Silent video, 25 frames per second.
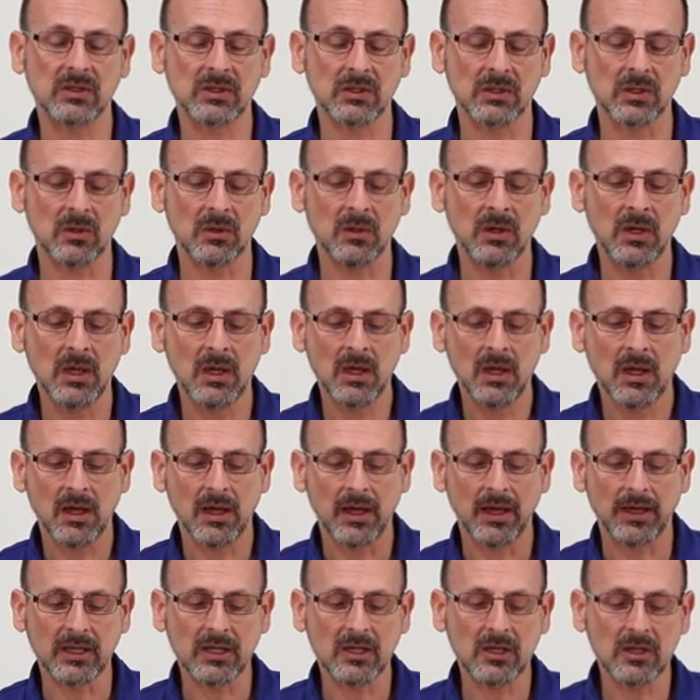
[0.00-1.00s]
So
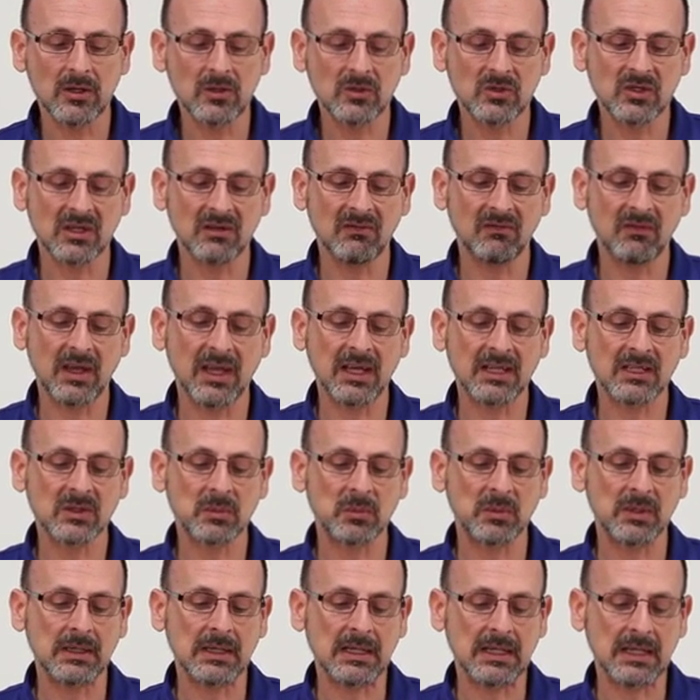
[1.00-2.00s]
a huge
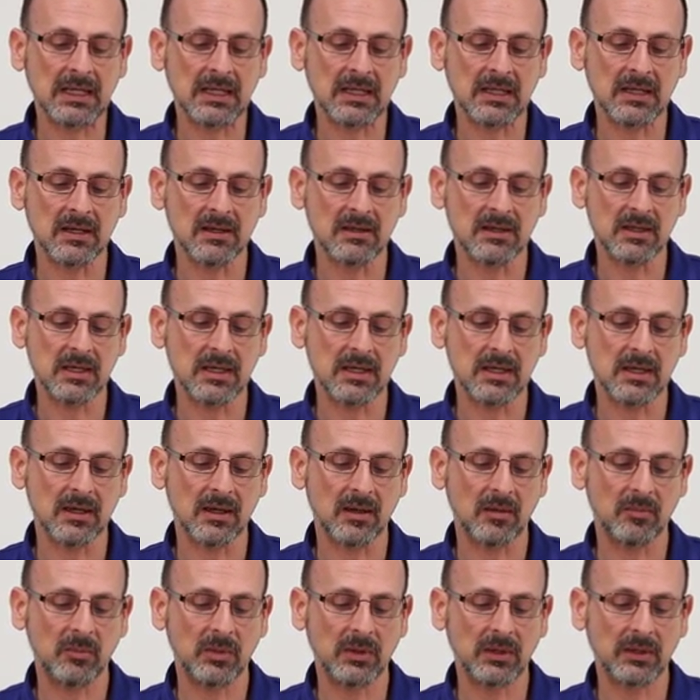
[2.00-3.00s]
advancement in the
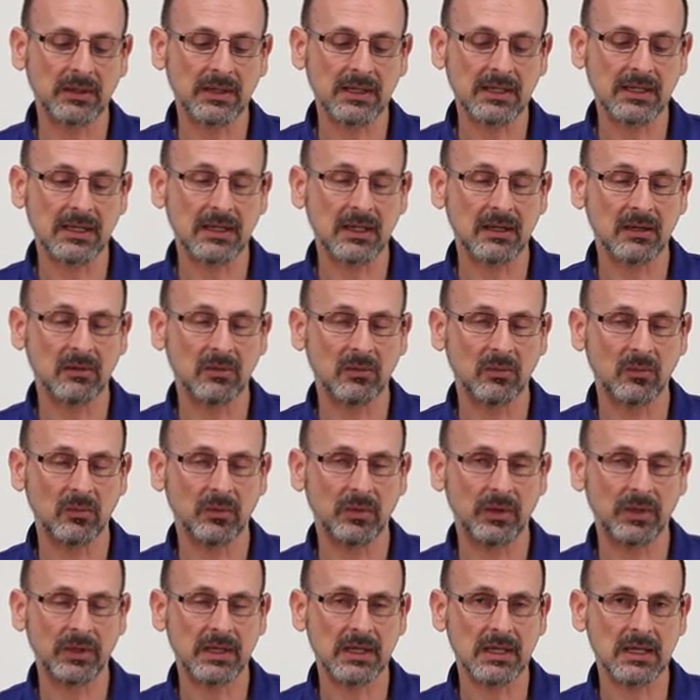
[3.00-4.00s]
ability that
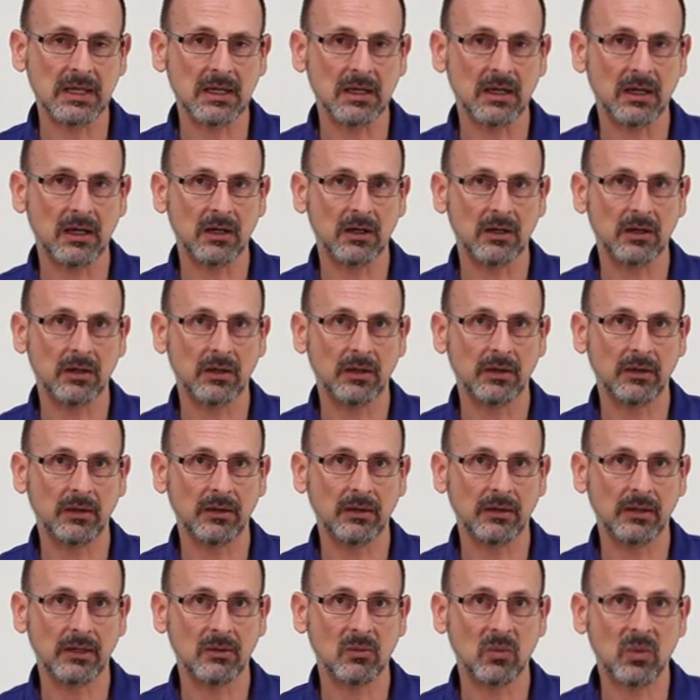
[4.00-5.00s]
the, uh,
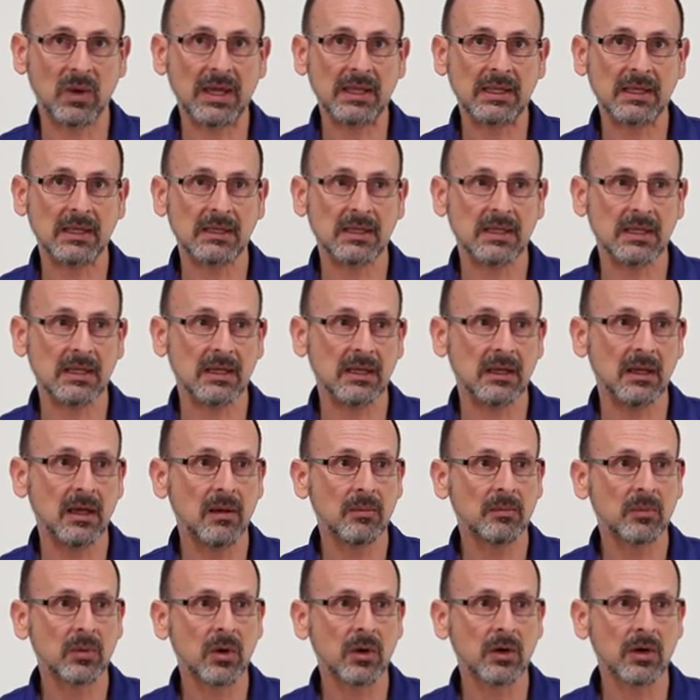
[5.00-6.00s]
the way that the
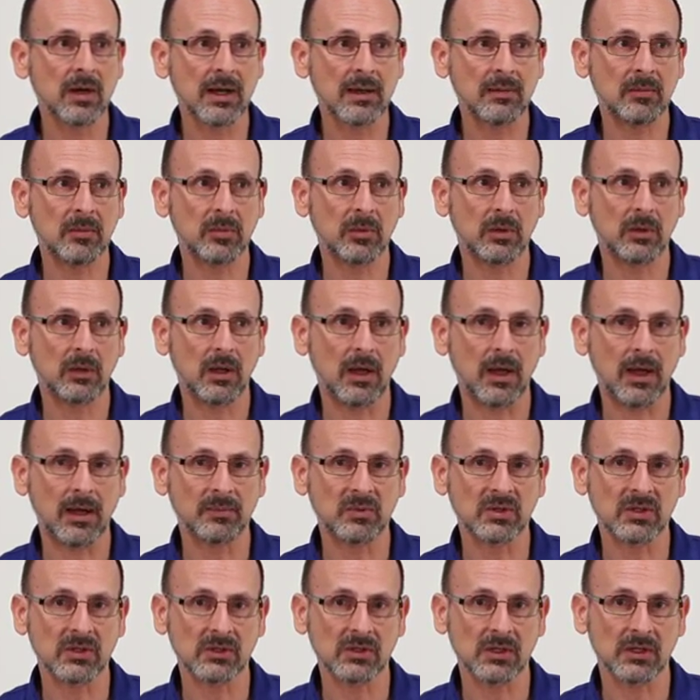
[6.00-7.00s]
programmable
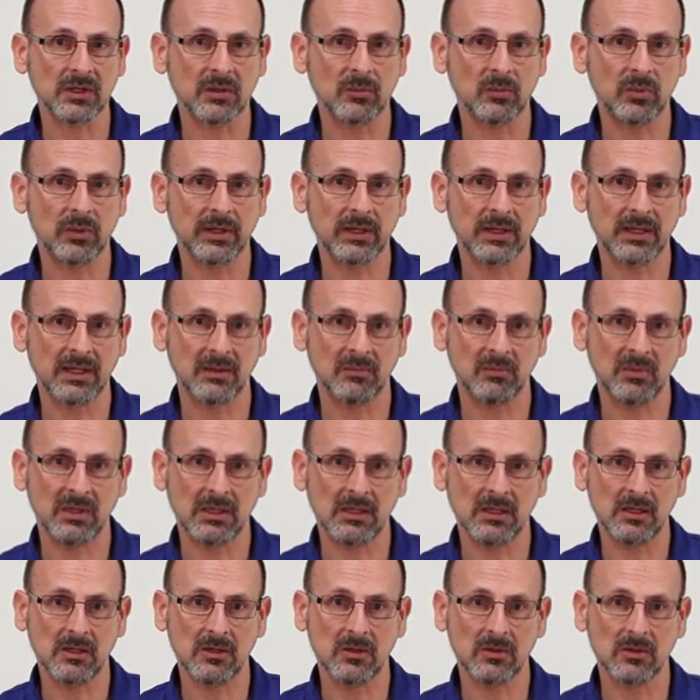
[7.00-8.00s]
options on the brick can be
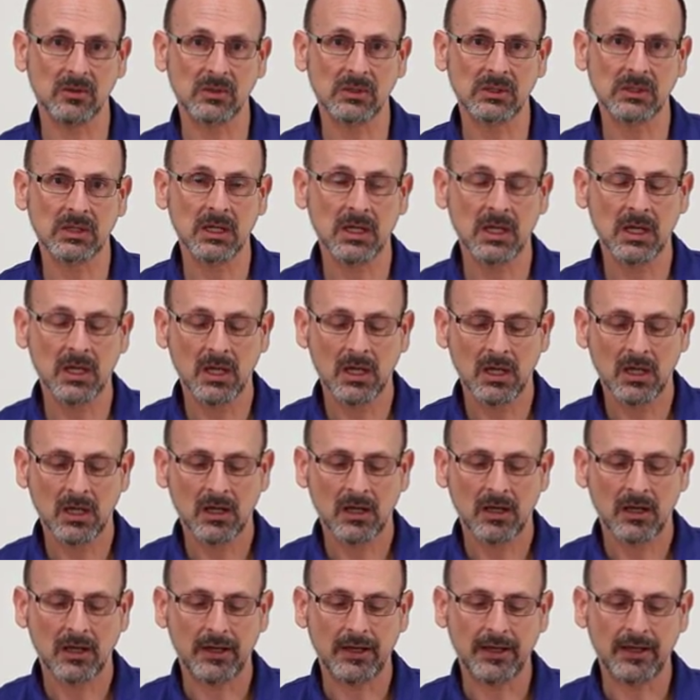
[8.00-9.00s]
used.
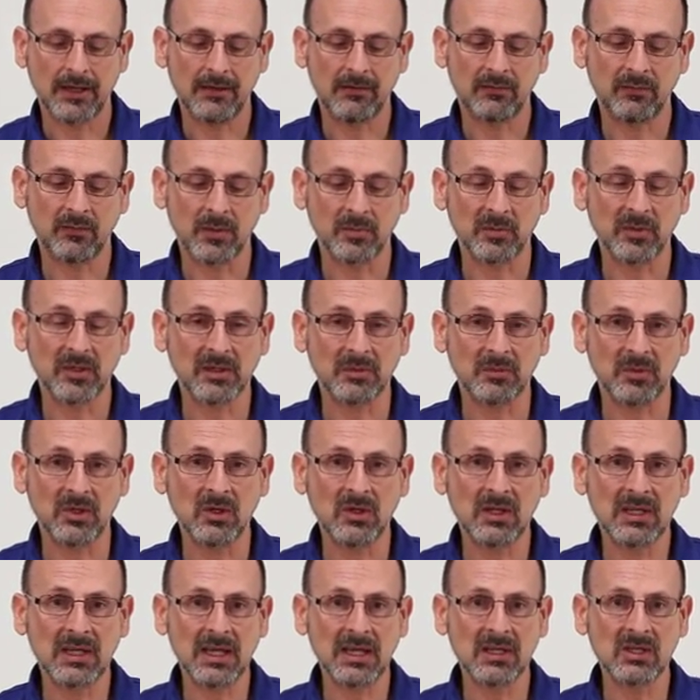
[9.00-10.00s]
Now, from a
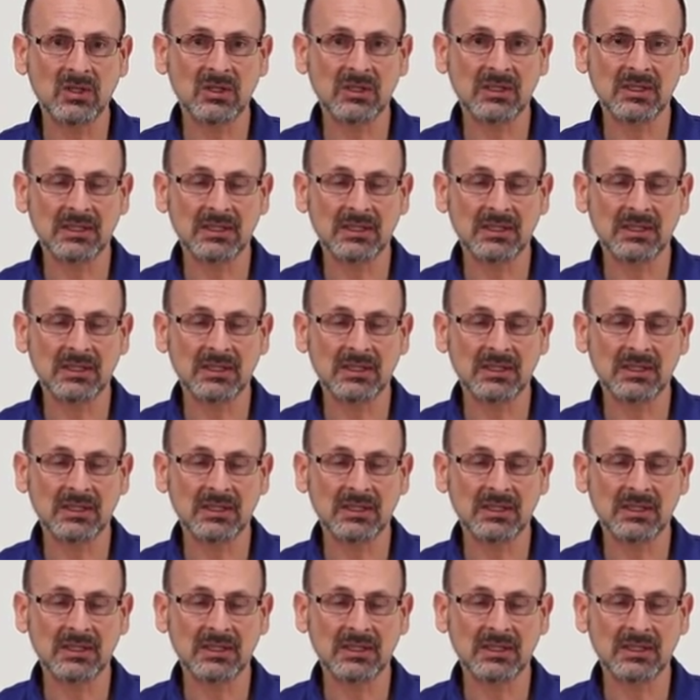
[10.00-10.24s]
communication